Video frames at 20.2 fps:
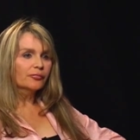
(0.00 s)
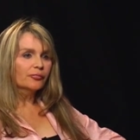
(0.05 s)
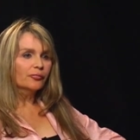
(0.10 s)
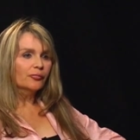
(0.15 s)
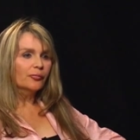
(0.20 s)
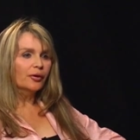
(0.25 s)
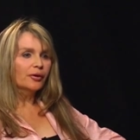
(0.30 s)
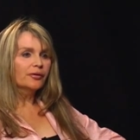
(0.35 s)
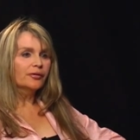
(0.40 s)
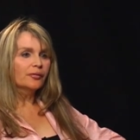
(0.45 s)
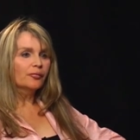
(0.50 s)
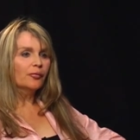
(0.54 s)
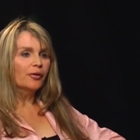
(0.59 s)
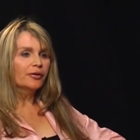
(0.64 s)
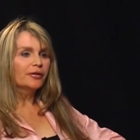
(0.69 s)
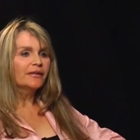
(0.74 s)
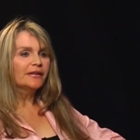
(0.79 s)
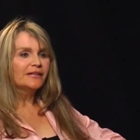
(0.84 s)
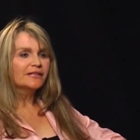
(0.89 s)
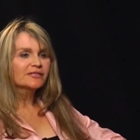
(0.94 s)
Where
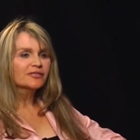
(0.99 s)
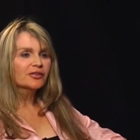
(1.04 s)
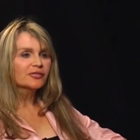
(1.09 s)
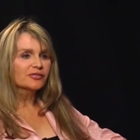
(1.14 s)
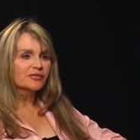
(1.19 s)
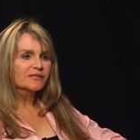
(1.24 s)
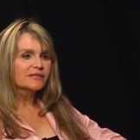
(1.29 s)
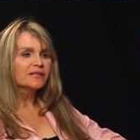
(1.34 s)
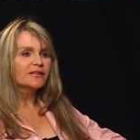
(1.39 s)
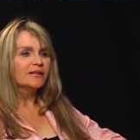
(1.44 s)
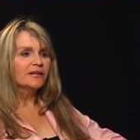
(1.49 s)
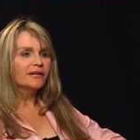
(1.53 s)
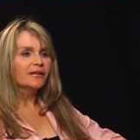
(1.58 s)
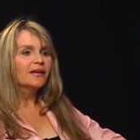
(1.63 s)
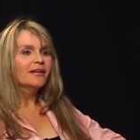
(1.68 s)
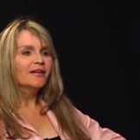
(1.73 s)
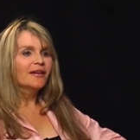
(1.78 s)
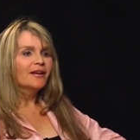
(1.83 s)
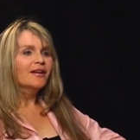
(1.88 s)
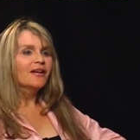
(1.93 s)
did he start to see
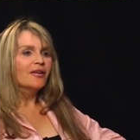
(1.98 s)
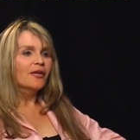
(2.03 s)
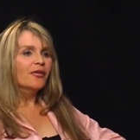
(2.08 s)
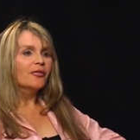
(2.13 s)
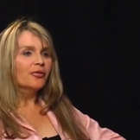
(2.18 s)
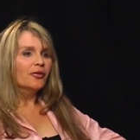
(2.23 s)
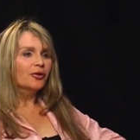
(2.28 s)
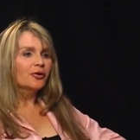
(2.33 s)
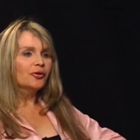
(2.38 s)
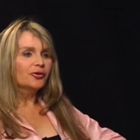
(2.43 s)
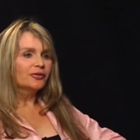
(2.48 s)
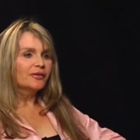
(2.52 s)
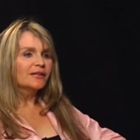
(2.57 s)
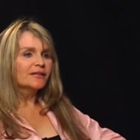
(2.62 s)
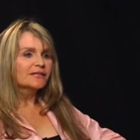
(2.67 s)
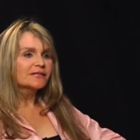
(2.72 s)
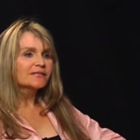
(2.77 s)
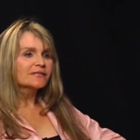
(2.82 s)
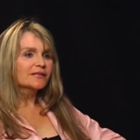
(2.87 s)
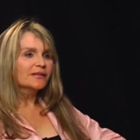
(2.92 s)
the
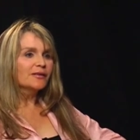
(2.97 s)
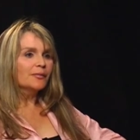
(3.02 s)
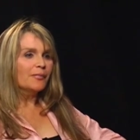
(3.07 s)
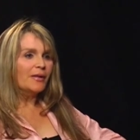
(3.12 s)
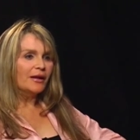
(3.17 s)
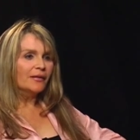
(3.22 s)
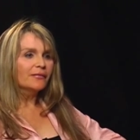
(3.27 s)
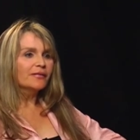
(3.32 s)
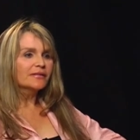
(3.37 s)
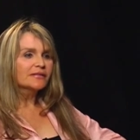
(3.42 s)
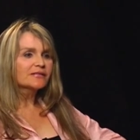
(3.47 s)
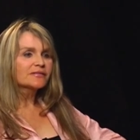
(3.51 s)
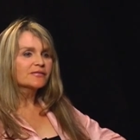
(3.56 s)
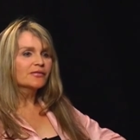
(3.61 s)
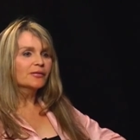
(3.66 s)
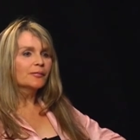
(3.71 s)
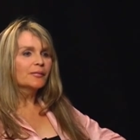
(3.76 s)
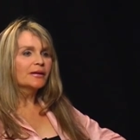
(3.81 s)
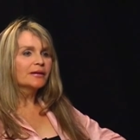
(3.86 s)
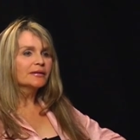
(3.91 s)
goodness and the benefits
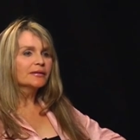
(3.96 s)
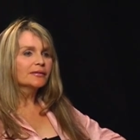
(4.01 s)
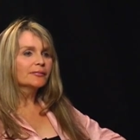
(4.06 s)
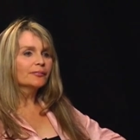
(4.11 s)
from it?